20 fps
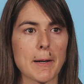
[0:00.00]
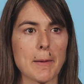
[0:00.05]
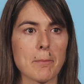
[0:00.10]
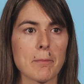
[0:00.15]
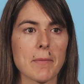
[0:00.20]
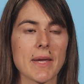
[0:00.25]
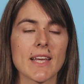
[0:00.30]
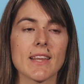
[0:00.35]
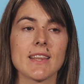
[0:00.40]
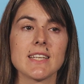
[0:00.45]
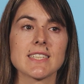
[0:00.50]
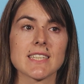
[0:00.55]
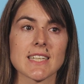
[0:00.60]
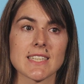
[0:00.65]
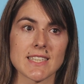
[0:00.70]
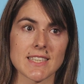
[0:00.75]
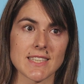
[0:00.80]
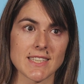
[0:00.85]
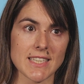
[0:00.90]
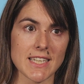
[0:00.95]
make this
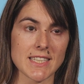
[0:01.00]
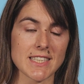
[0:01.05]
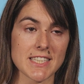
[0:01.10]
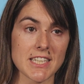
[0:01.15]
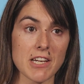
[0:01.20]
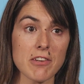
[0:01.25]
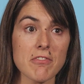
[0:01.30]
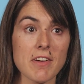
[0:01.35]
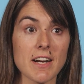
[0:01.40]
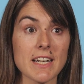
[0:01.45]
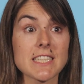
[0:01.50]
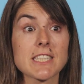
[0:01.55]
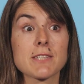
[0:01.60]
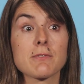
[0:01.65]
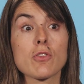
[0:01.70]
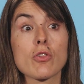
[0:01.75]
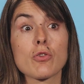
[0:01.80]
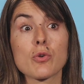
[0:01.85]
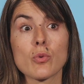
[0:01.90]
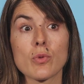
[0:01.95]
asset side safer is
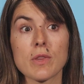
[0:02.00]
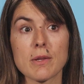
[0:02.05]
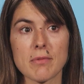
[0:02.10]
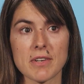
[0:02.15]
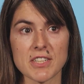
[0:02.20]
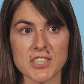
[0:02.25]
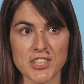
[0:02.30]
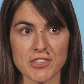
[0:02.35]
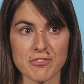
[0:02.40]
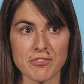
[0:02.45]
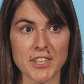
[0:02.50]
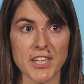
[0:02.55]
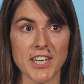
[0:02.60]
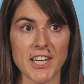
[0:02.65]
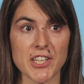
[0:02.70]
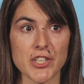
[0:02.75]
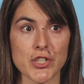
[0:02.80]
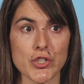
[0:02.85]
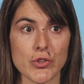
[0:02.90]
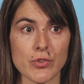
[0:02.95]
through
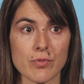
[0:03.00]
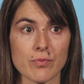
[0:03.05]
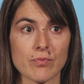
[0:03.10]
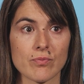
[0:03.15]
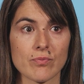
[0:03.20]
diversification.